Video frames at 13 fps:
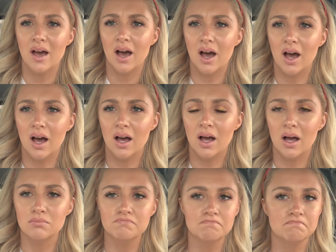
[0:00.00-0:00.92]

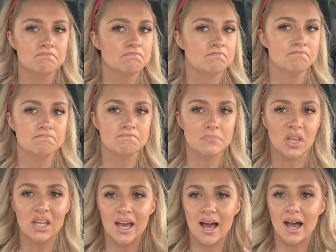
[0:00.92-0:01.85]

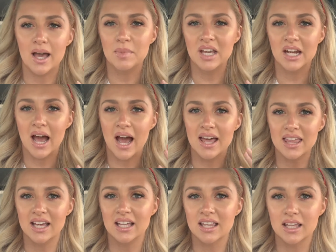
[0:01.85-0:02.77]
Yeah, I mean, I
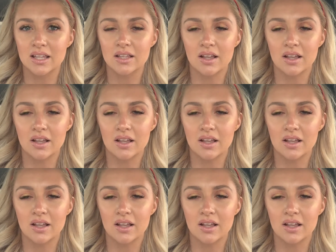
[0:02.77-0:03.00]
think,